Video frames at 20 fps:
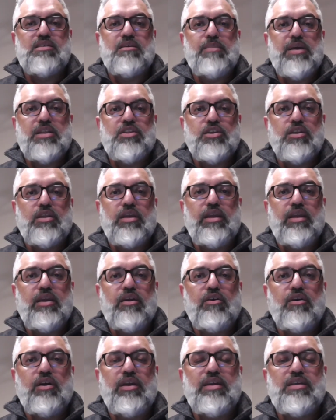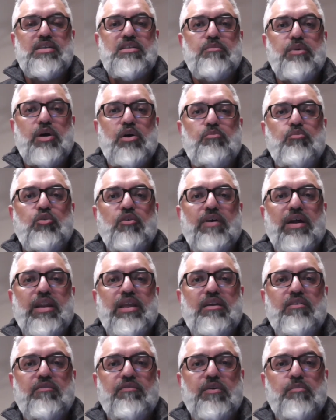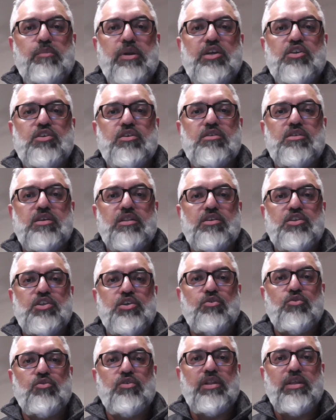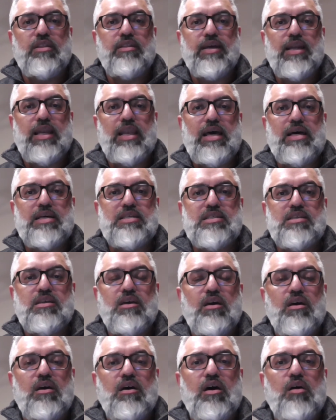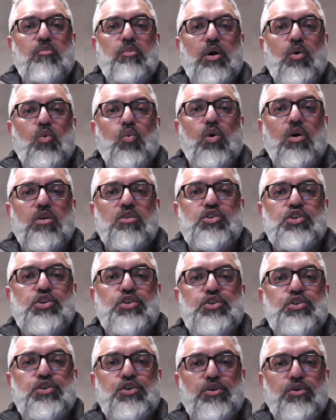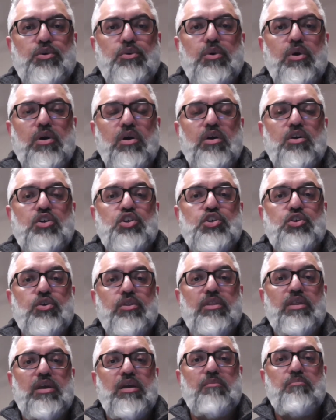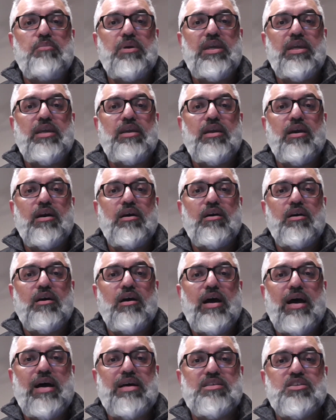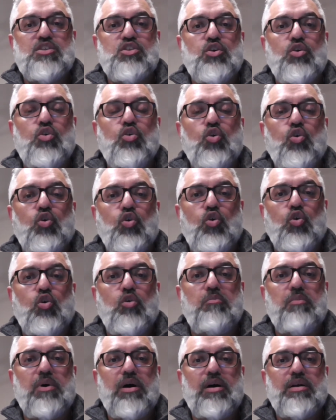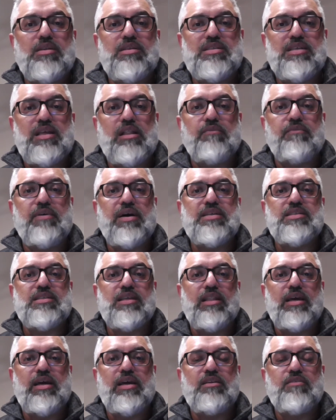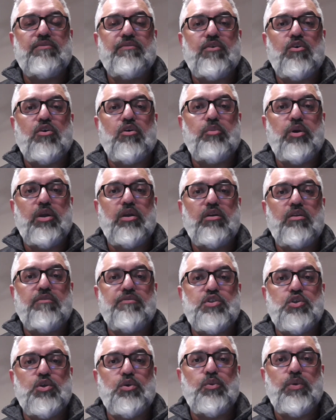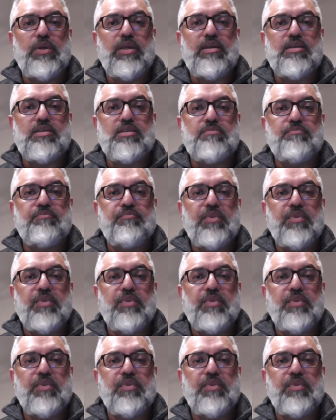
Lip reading: to mention here is about providing information to the children in the class about what to do should they be asked to go home and self-isolate for a period of 2 weeks.